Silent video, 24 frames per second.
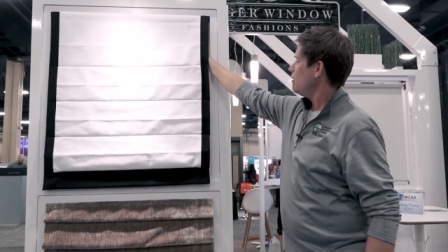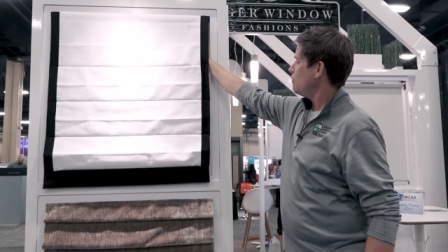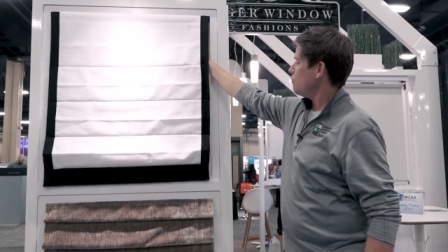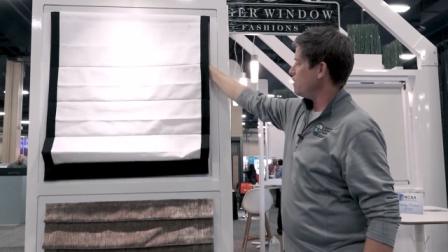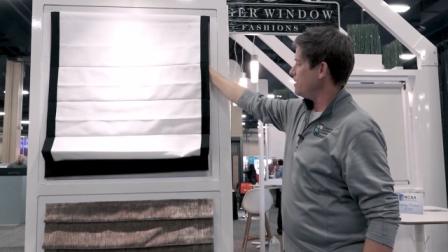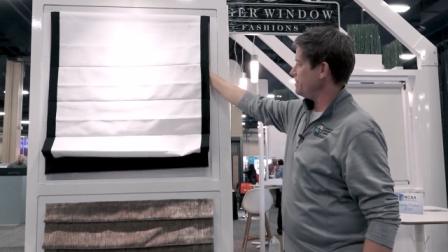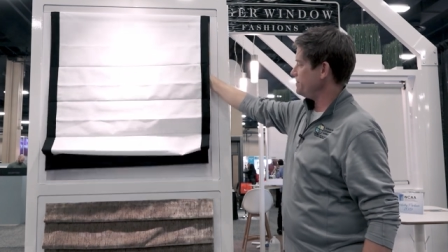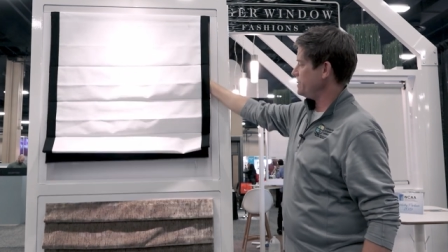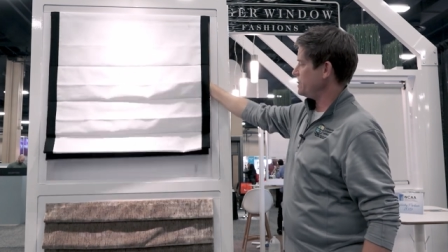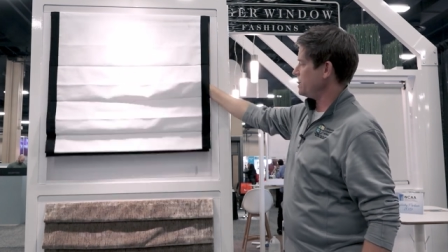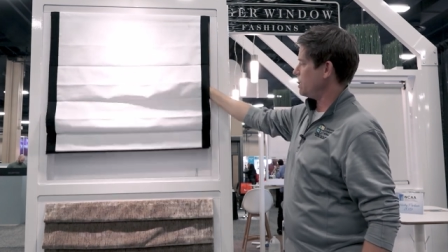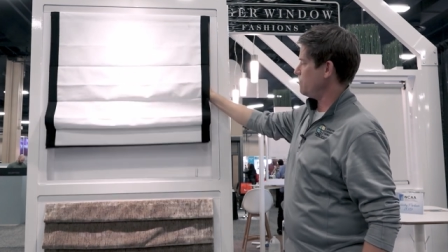
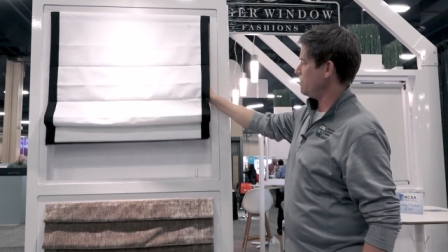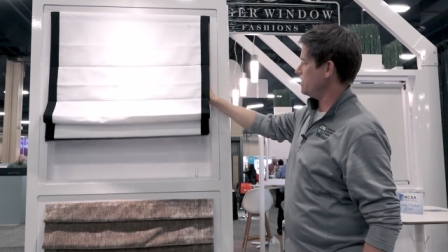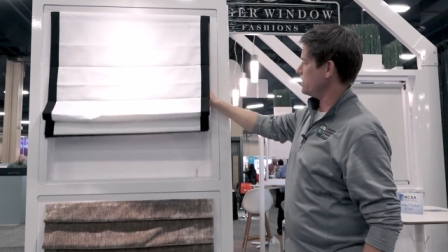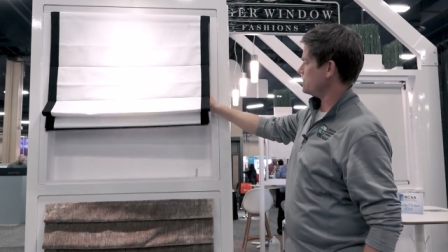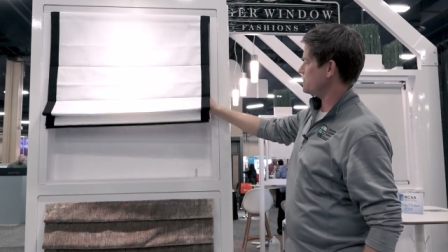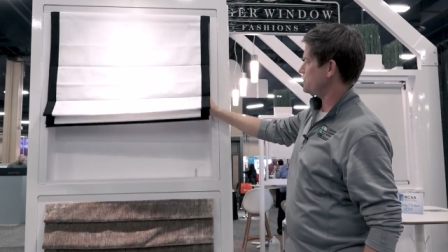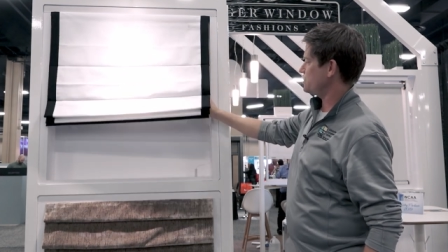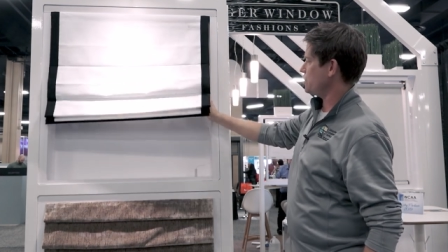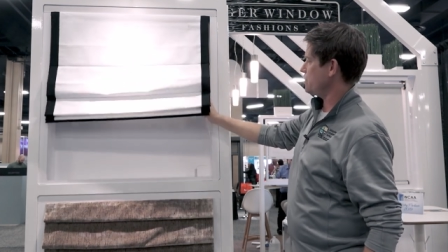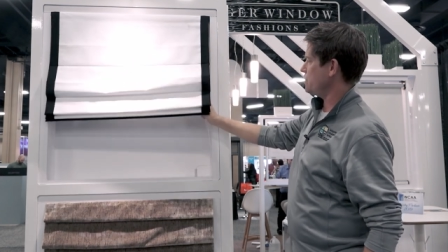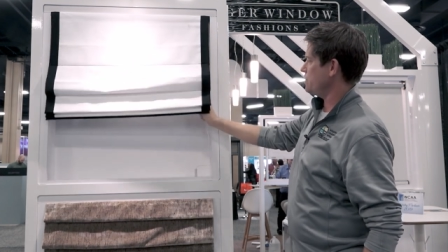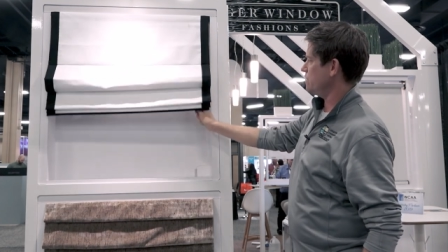One thing I want to
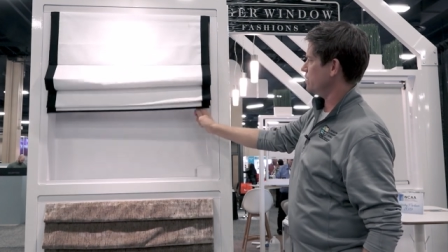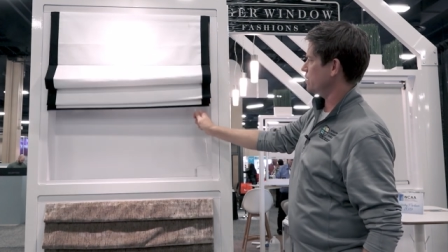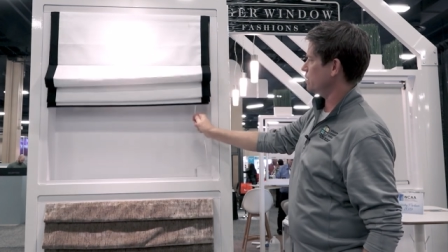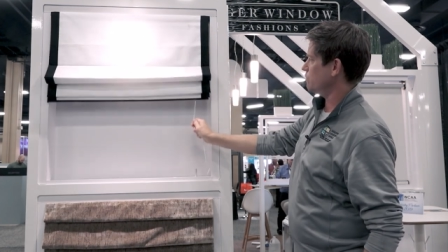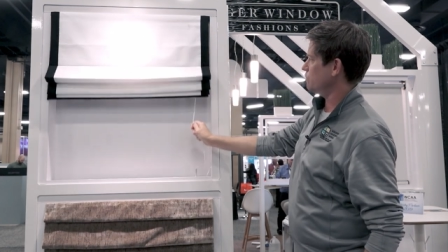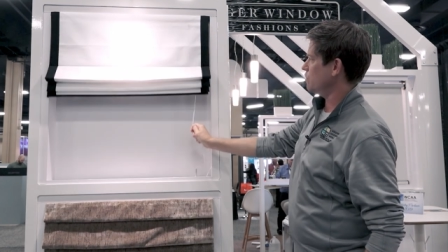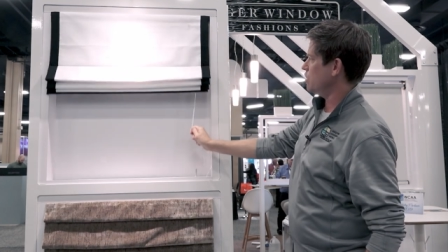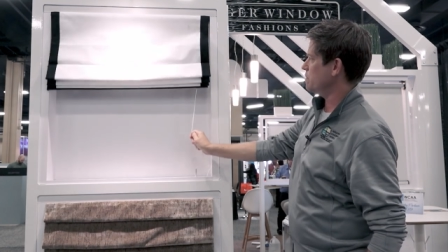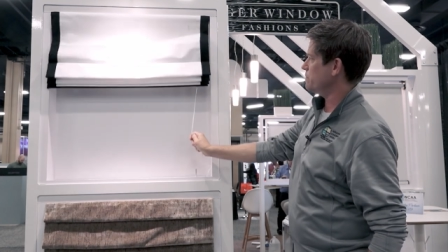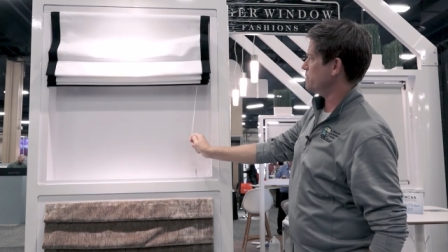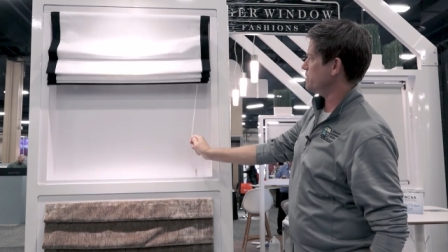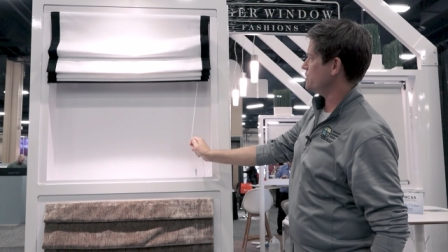show you on a
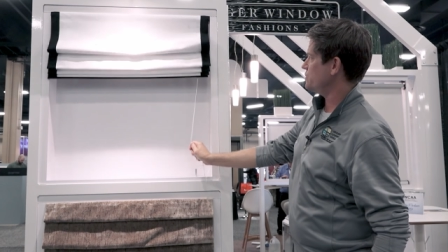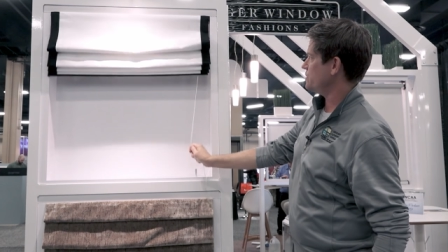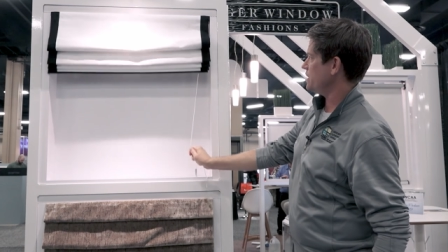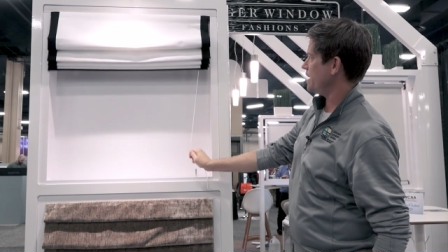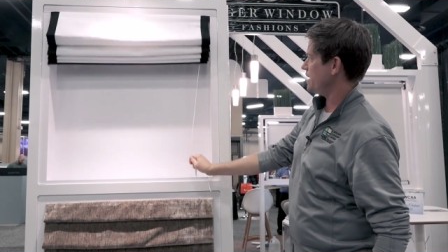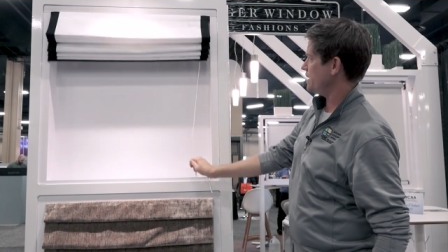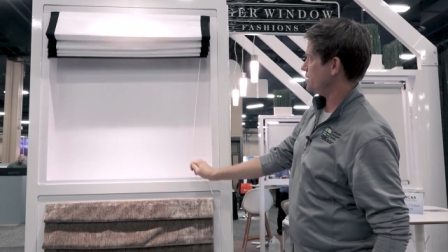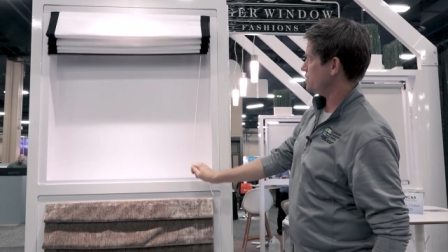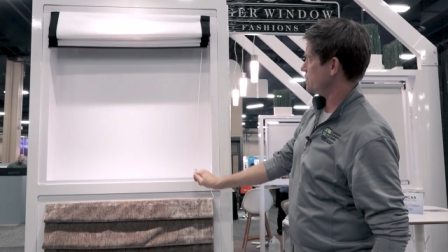Roman shade,